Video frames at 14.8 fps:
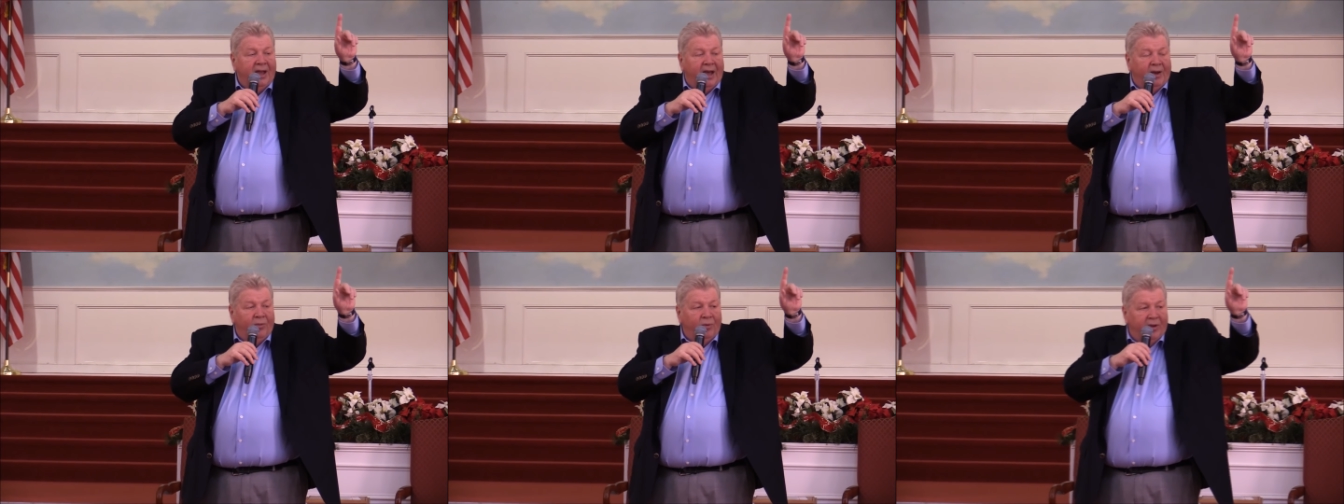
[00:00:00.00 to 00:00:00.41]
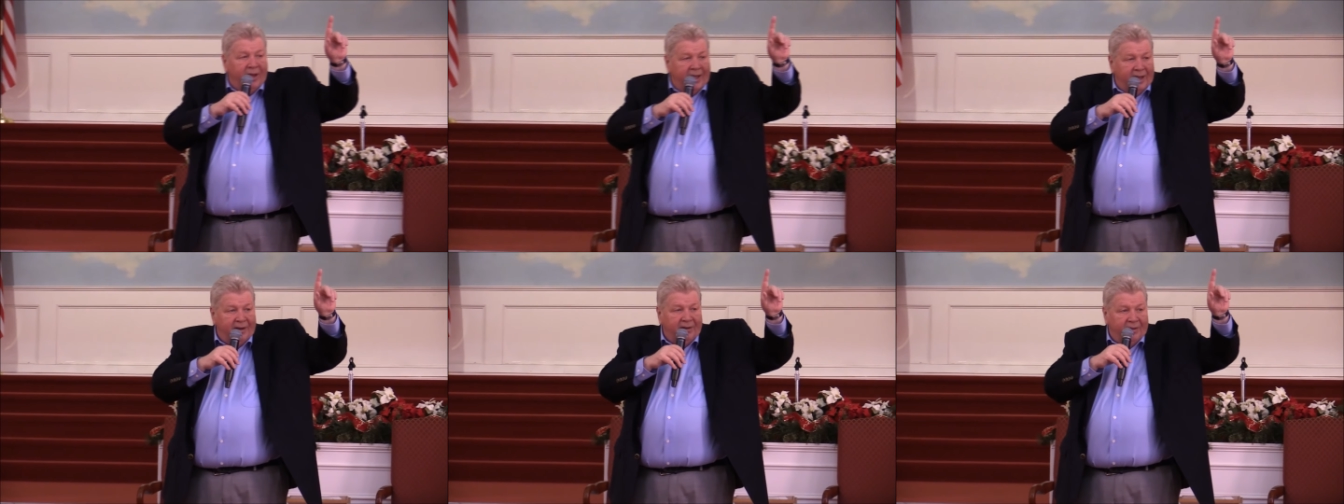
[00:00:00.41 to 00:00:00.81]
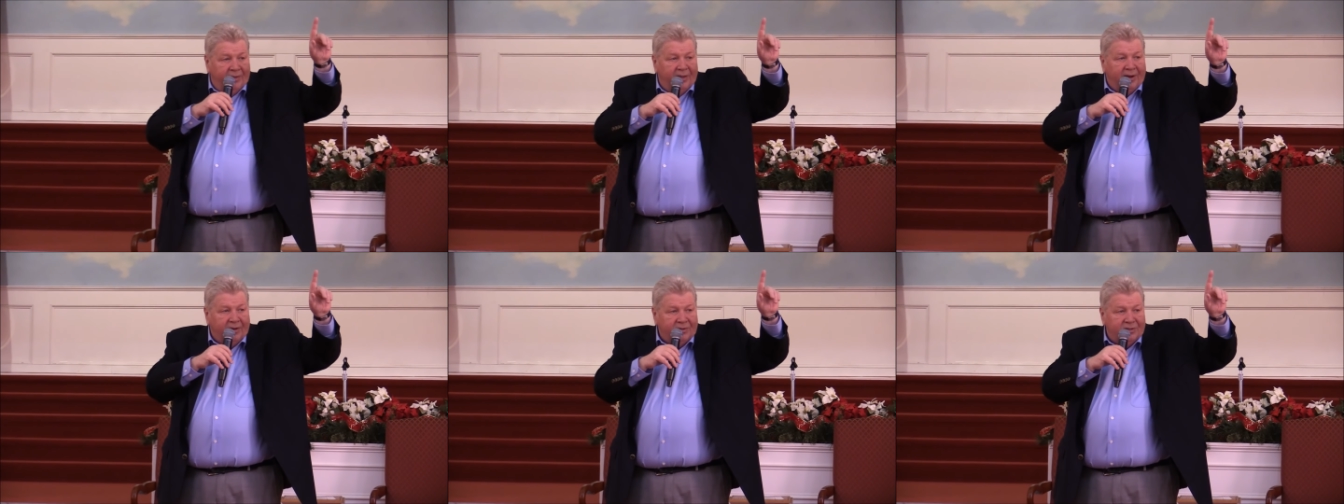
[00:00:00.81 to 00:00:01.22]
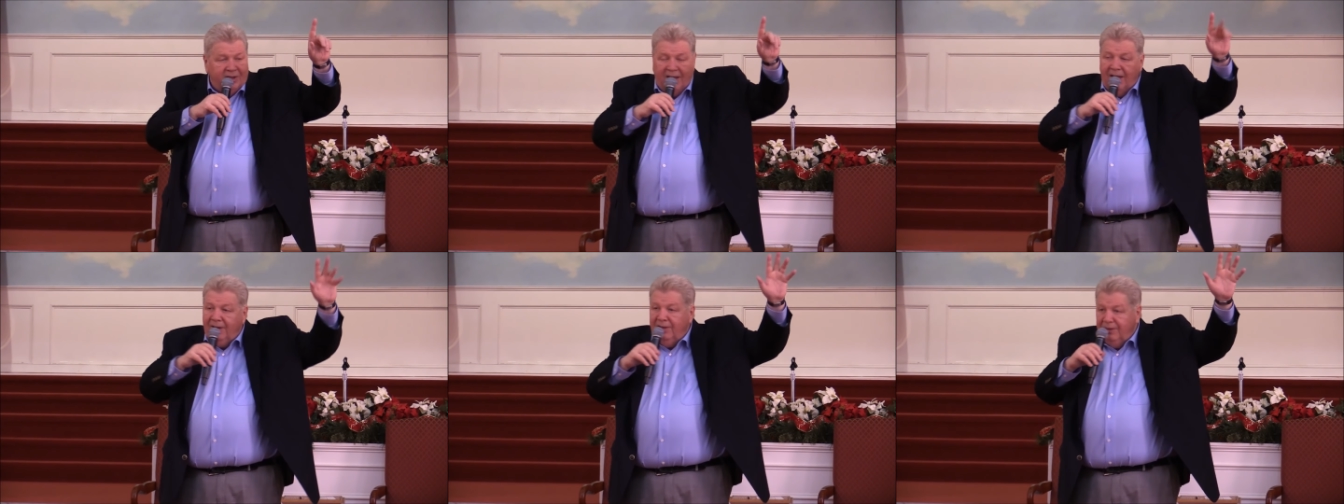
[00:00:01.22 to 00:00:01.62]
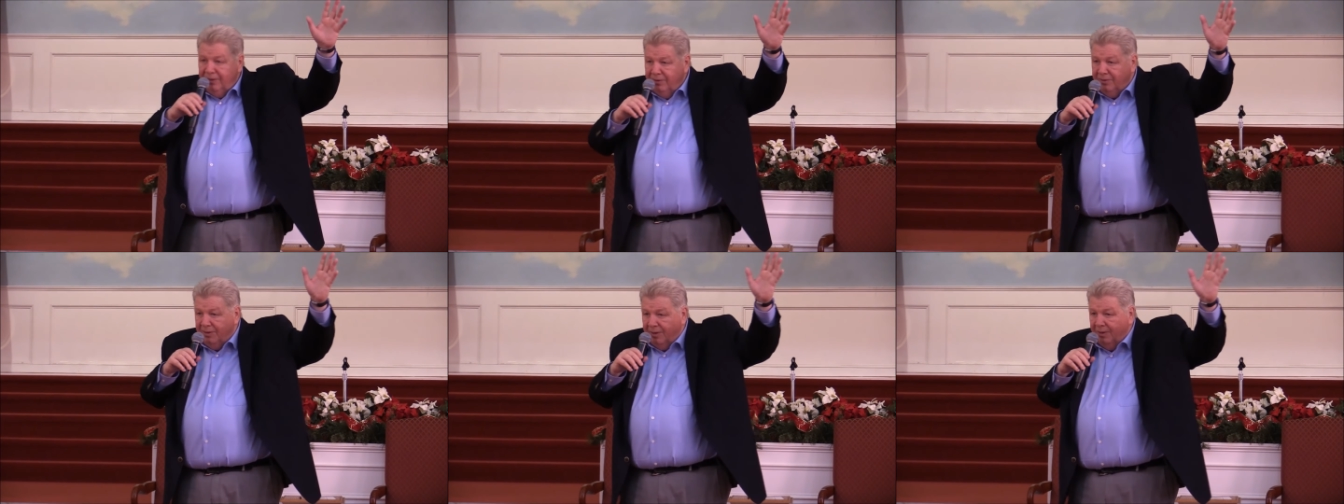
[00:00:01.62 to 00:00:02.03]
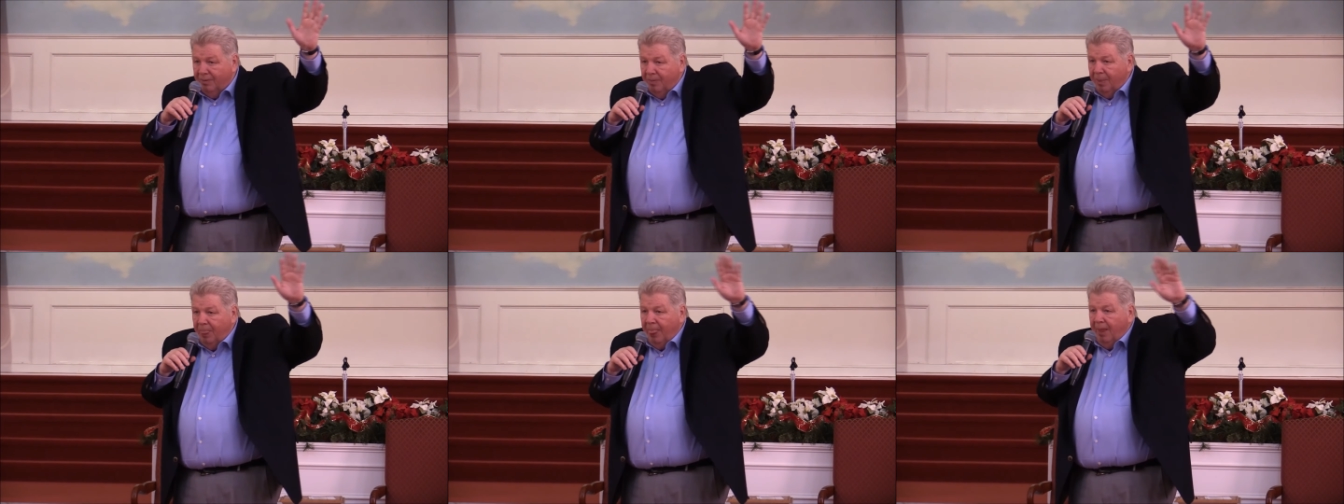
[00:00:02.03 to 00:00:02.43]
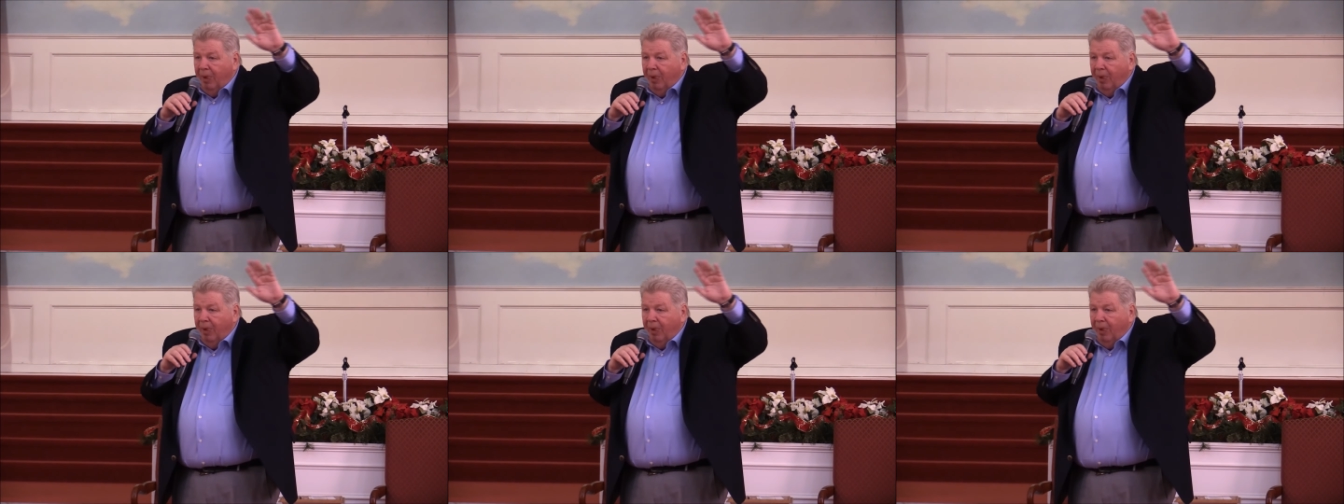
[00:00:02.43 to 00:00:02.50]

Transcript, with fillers: And we're headed there. Say hallelujah.